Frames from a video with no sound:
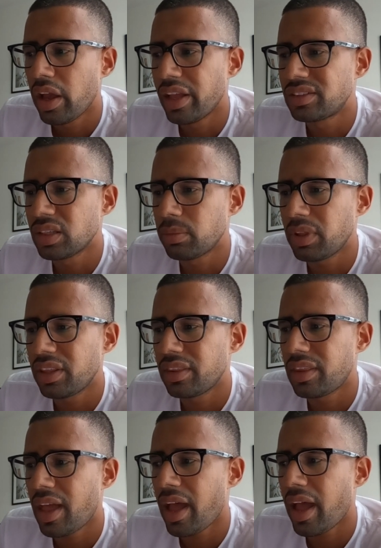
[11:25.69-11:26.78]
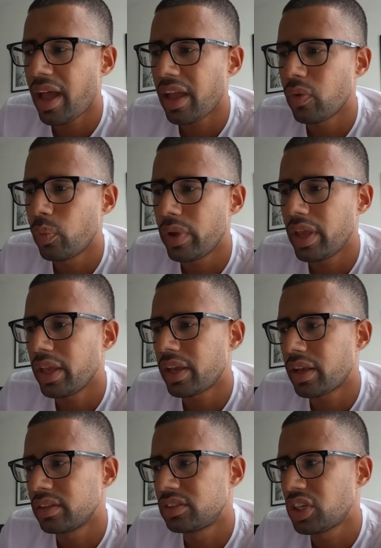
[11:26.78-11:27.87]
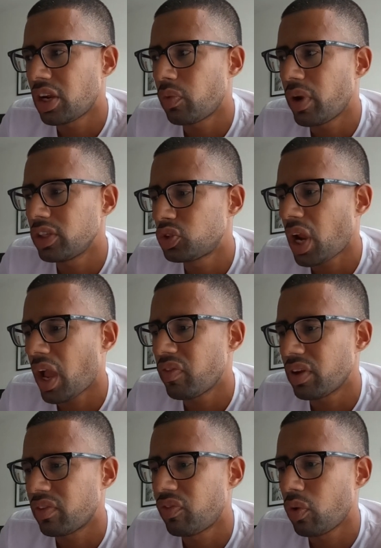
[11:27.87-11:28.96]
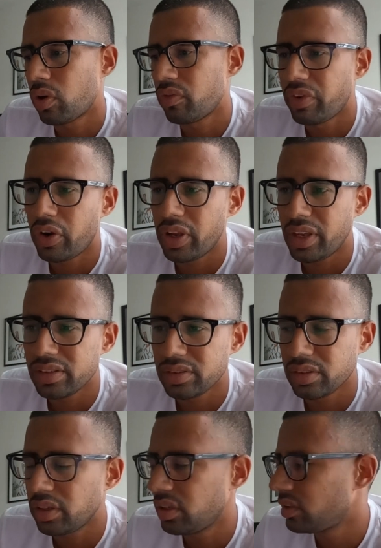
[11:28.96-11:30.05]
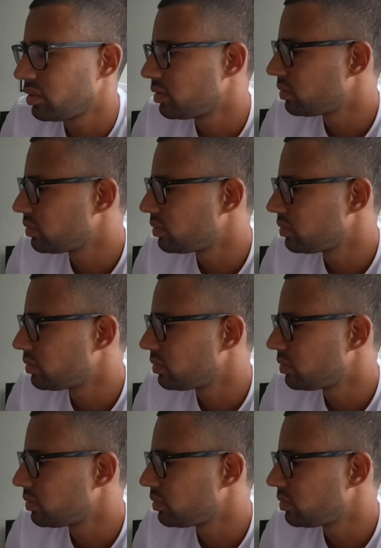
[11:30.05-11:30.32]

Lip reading: it's something that we could generate traffic for very easily.